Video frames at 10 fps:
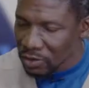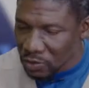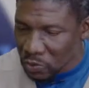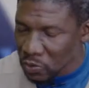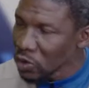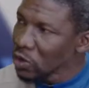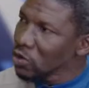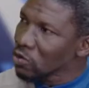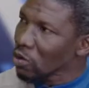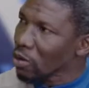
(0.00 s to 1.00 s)
you
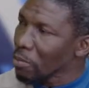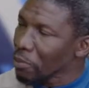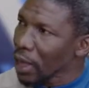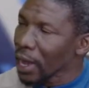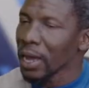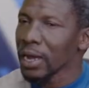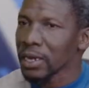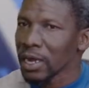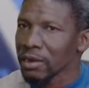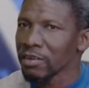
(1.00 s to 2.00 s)
to comply
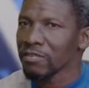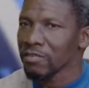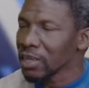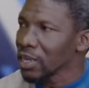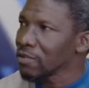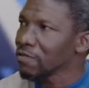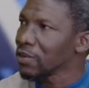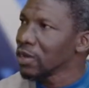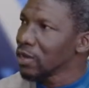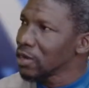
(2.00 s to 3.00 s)
and at least
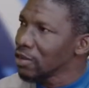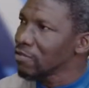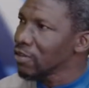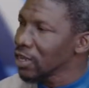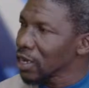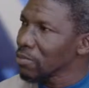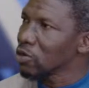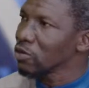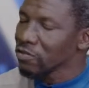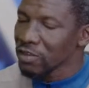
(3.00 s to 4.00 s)
give this data,
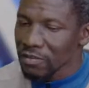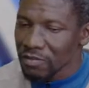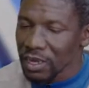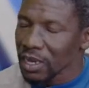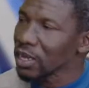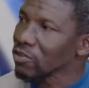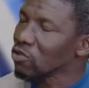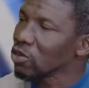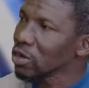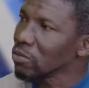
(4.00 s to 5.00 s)
because this data is
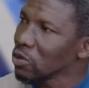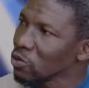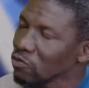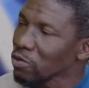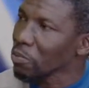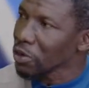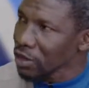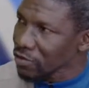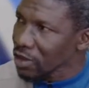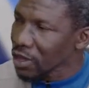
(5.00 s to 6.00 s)
going to be used for
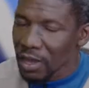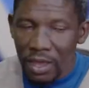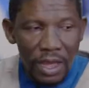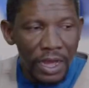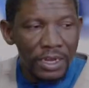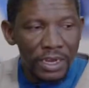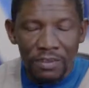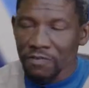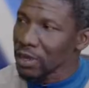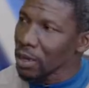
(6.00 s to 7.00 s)
policy. And
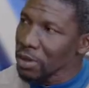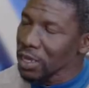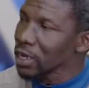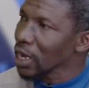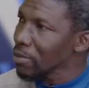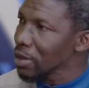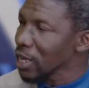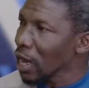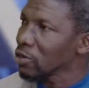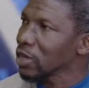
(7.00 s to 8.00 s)
if garbage in,
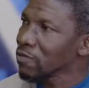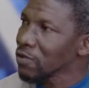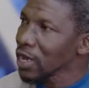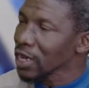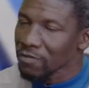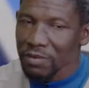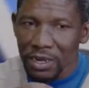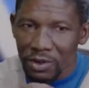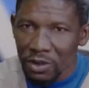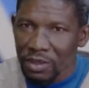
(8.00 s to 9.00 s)
garbage out, if we are giving
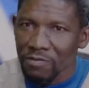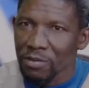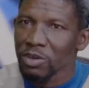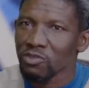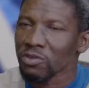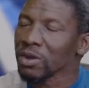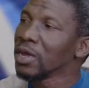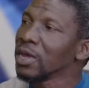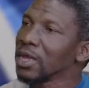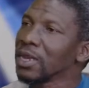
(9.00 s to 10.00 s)
the wrong information
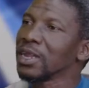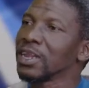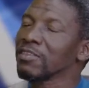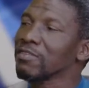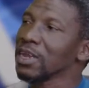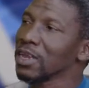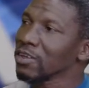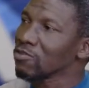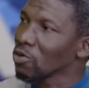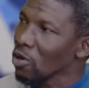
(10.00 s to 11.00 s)
in the next 10
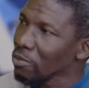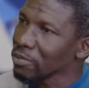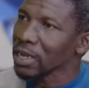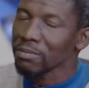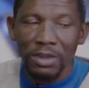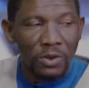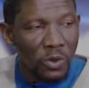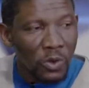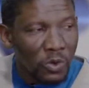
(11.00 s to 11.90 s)
years to come, that means